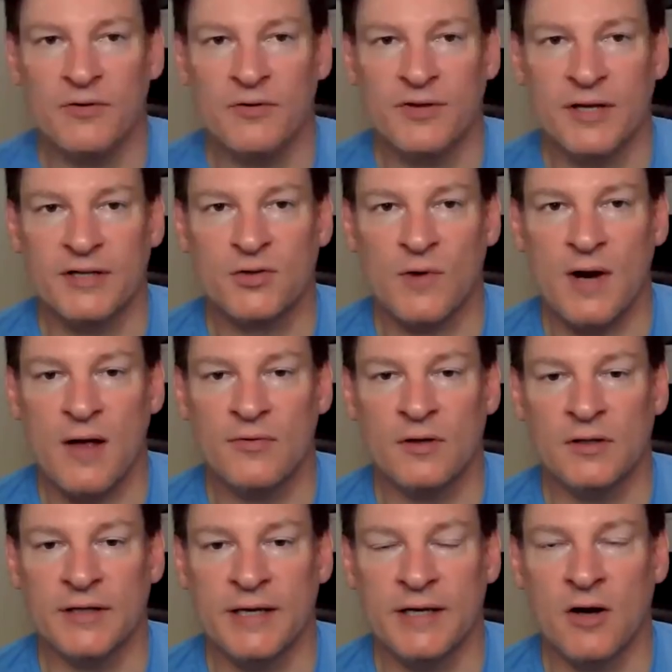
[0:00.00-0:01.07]
other things around
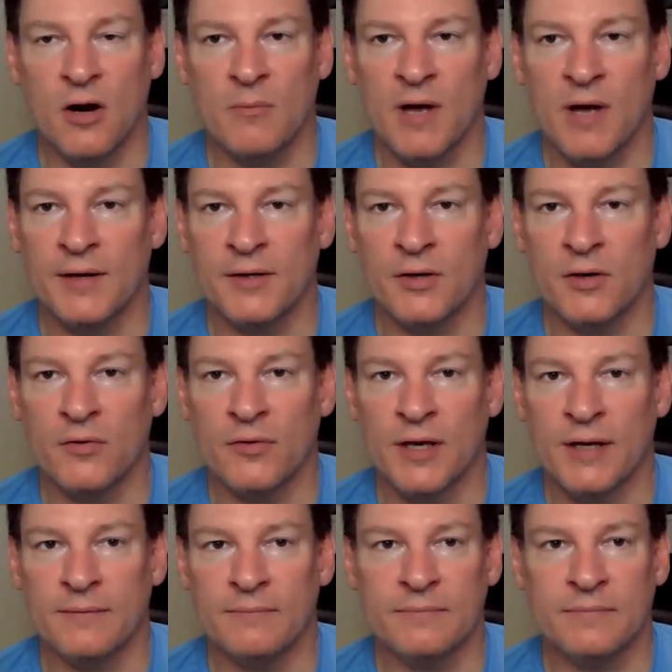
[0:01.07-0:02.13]
the league, Armando,
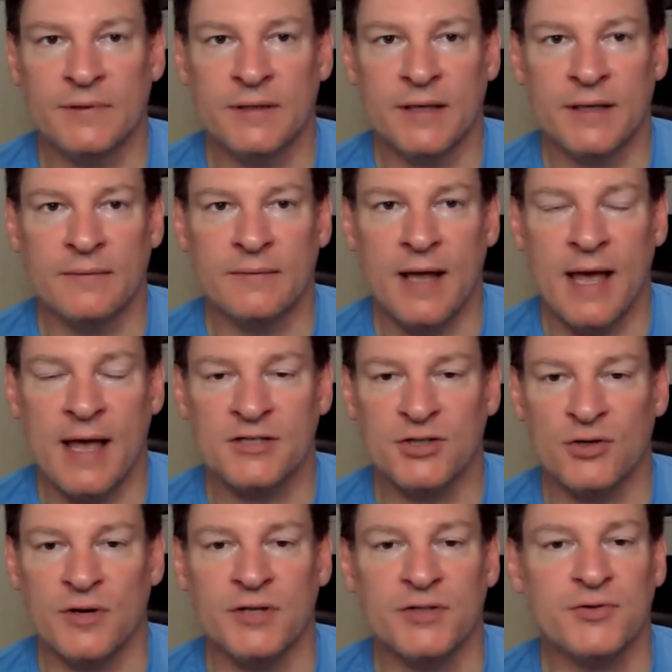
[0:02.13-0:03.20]
that that has
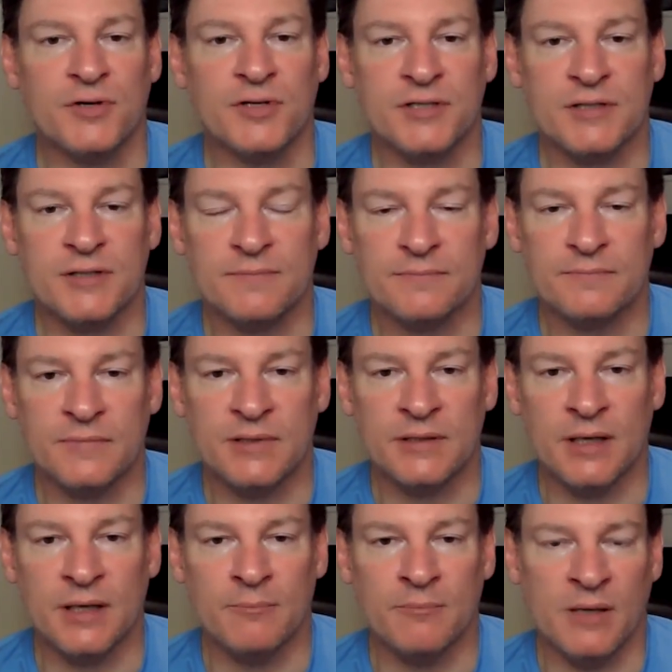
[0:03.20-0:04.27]
your interest?
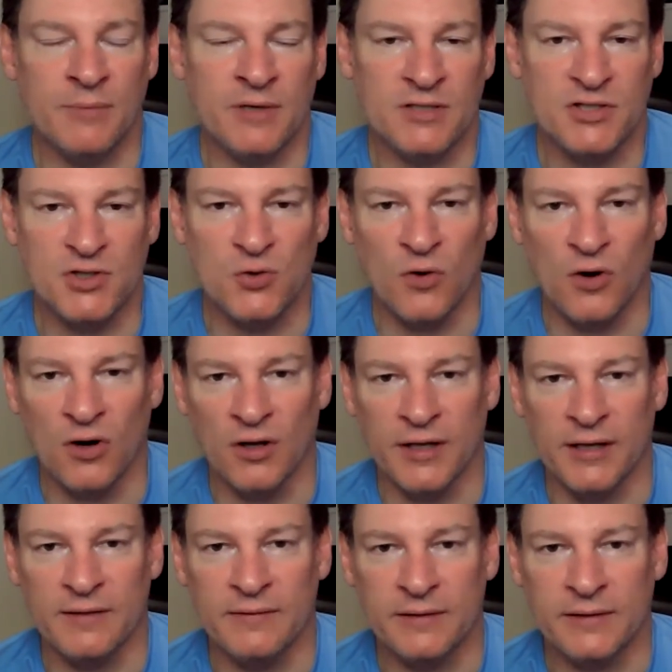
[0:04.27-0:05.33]
Uh, maybe it's too
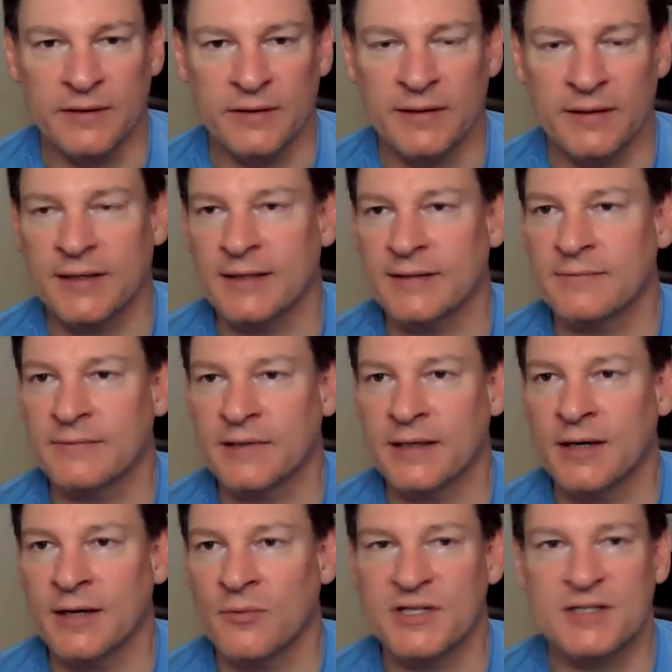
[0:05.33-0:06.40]
early. You know that they
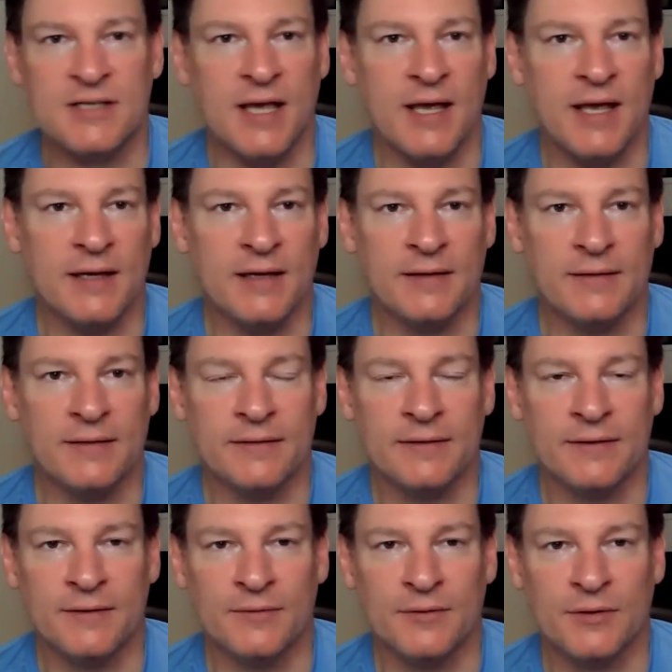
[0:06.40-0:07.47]
they always say
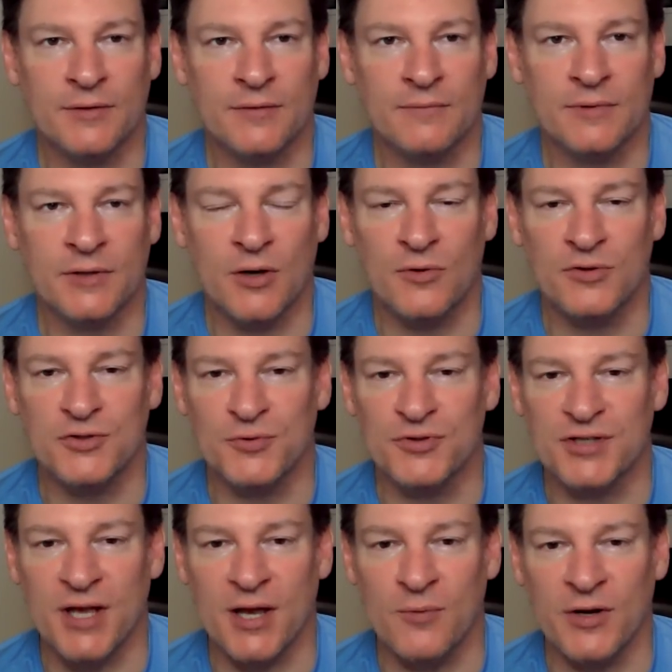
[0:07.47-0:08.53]
uh, the coach will
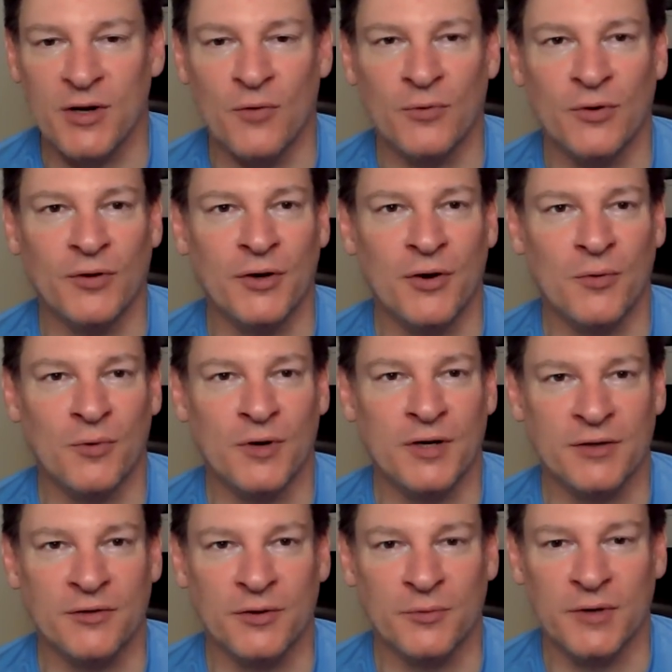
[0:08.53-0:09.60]
say we don't really know what we're
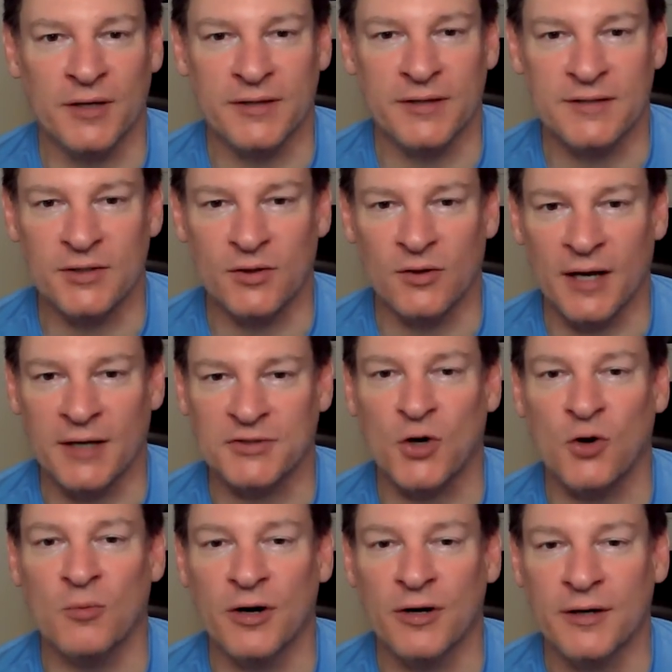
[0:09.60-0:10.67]
dealing with until
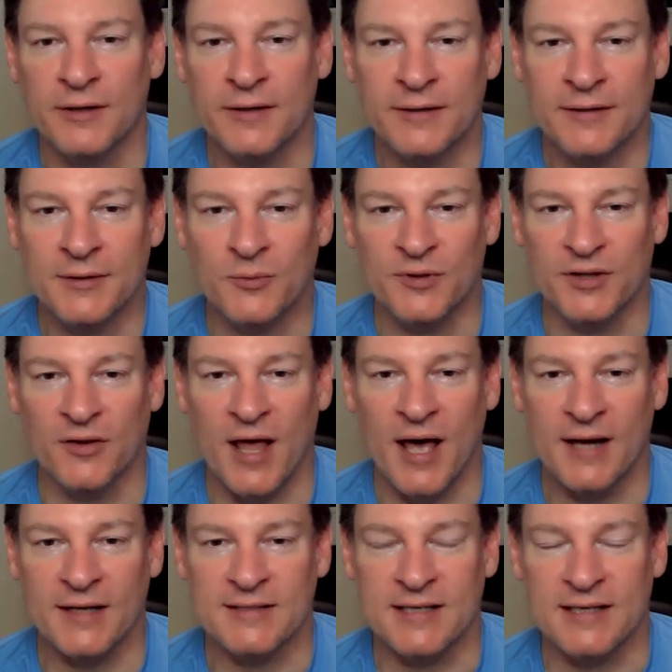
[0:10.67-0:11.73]
October with a
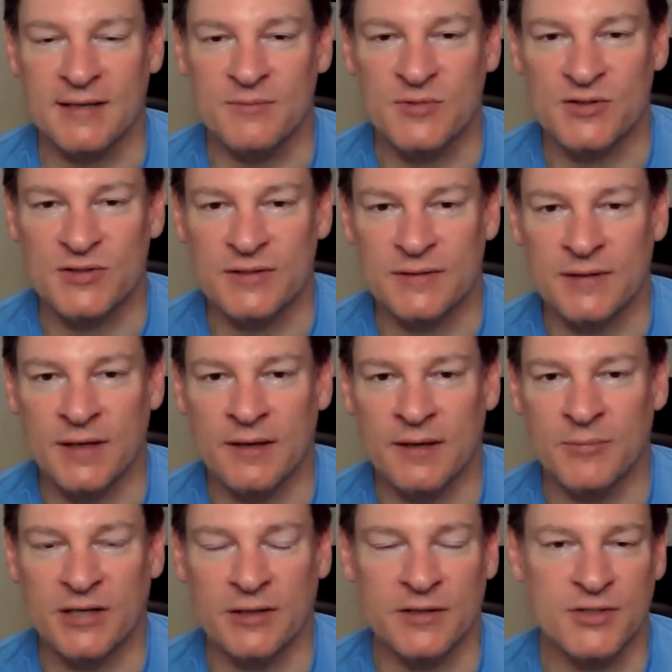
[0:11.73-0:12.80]
lot of teams uh,
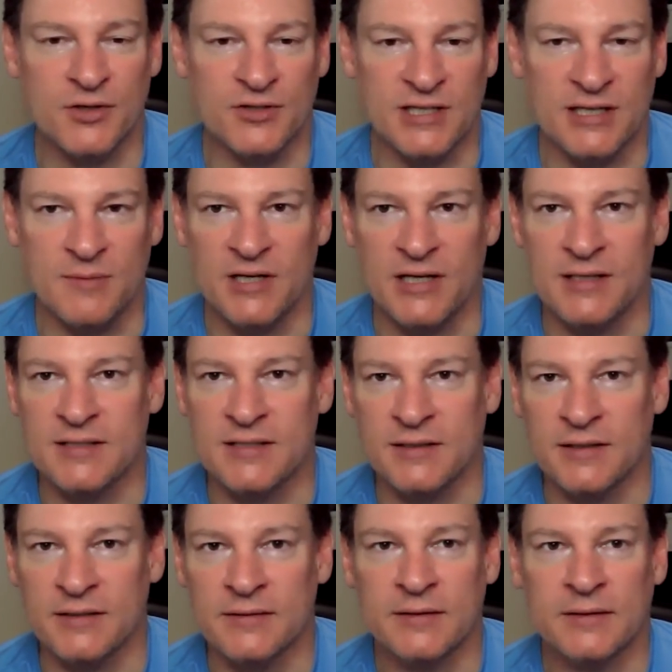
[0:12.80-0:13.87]
because your team needs
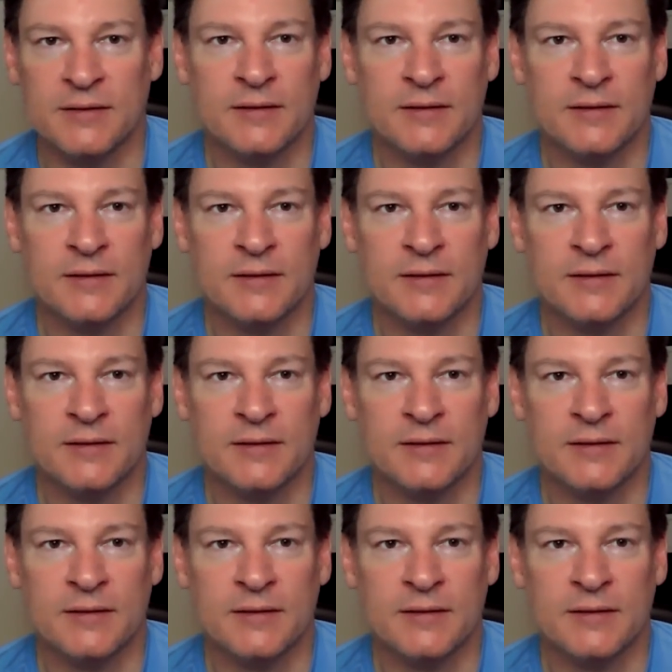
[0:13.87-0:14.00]
to